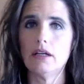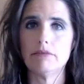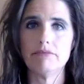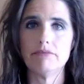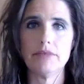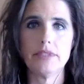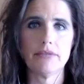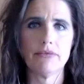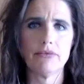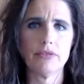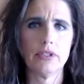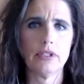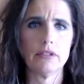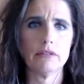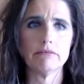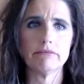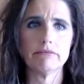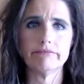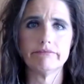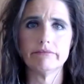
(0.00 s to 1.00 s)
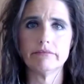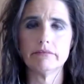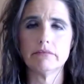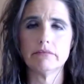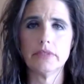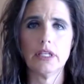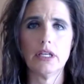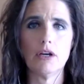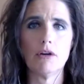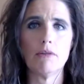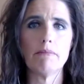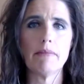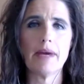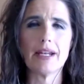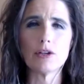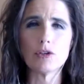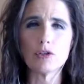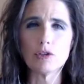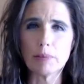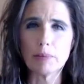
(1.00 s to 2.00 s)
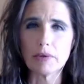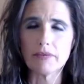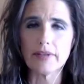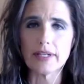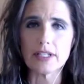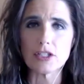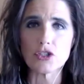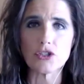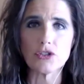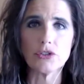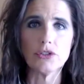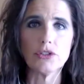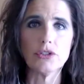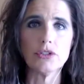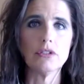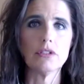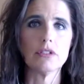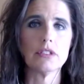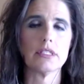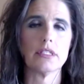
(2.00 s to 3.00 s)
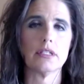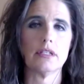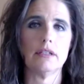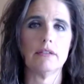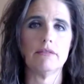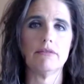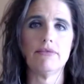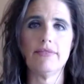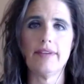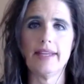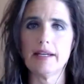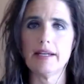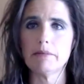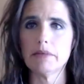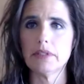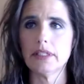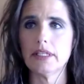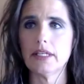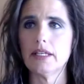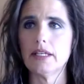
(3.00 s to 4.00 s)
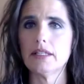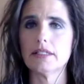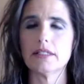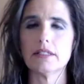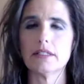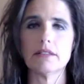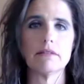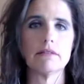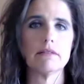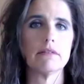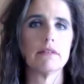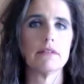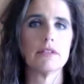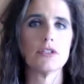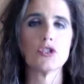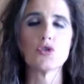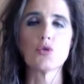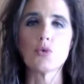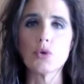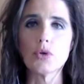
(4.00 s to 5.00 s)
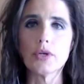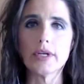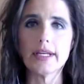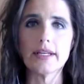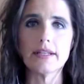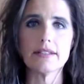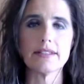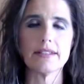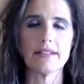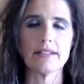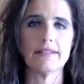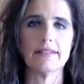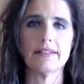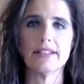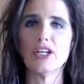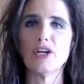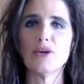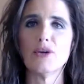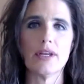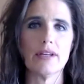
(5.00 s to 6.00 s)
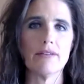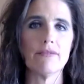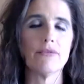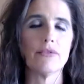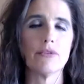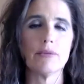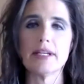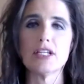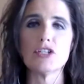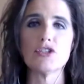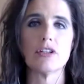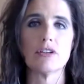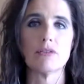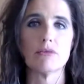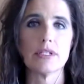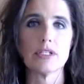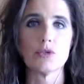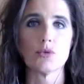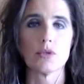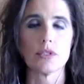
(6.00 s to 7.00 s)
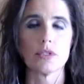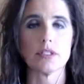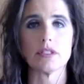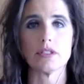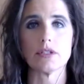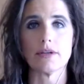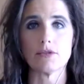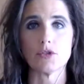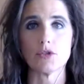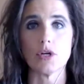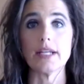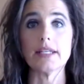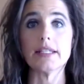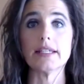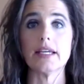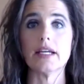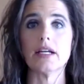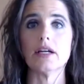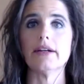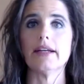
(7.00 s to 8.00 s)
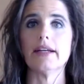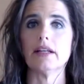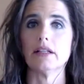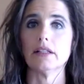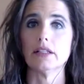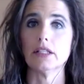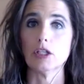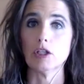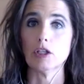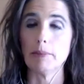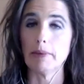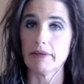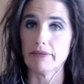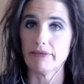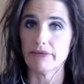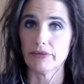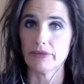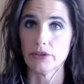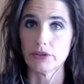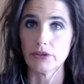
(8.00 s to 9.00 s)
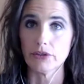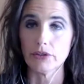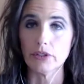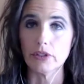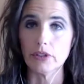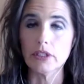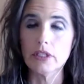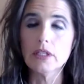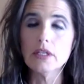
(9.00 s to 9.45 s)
different, medical professionals and families and stories and, information and resources. So I've tried to carry it a little bit further.